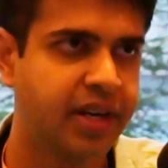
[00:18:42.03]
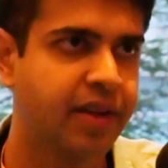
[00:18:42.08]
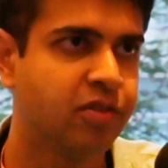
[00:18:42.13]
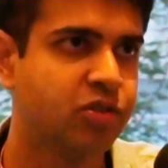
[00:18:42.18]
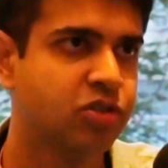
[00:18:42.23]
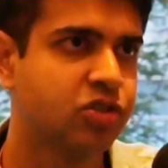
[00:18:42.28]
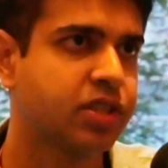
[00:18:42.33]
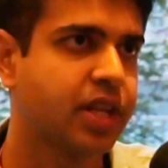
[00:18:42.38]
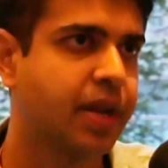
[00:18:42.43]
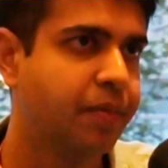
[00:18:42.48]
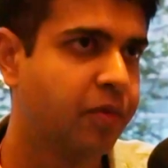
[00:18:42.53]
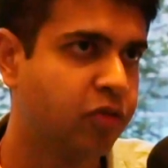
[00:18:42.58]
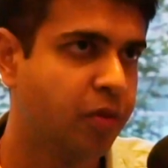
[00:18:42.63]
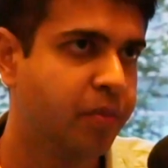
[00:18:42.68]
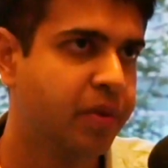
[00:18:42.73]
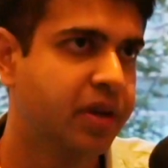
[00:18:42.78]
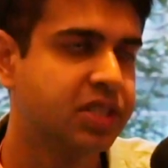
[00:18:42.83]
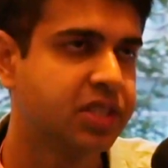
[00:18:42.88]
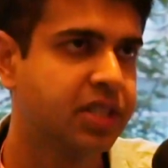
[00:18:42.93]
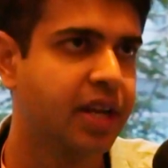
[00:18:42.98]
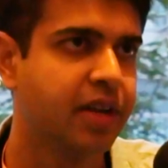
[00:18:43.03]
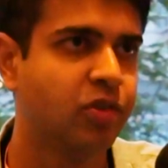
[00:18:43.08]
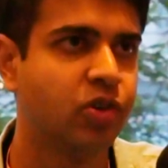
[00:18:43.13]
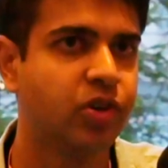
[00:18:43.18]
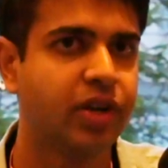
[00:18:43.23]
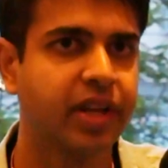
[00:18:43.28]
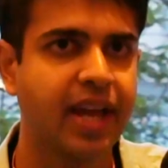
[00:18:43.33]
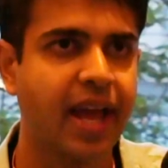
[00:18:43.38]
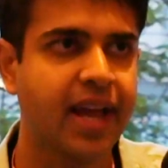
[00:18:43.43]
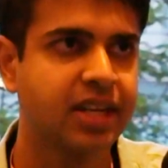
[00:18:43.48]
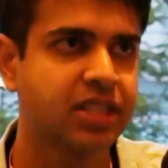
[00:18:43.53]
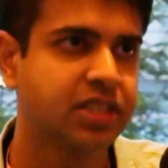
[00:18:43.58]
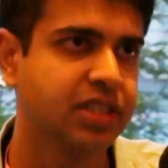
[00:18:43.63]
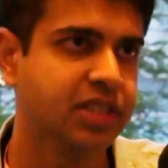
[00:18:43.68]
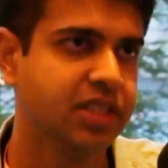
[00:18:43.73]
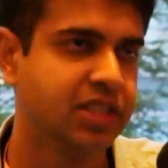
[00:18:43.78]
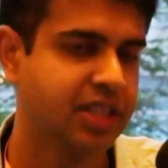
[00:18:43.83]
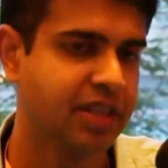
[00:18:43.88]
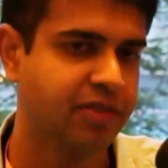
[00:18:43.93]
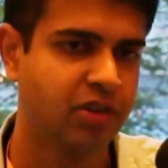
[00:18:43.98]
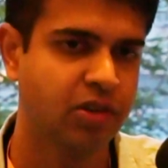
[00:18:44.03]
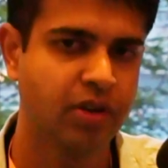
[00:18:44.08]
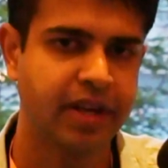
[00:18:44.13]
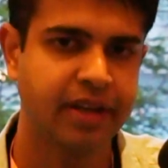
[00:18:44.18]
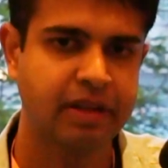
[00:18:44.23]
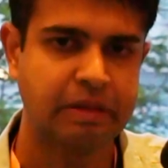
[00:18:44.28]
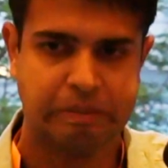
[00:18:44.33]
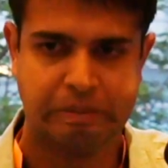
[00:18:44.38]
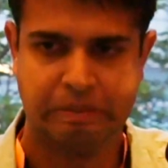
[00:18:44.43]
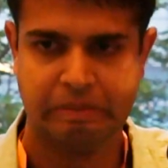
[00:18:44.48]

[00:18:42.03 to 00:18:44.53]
I want to scrape information. I want to take actions. I want to like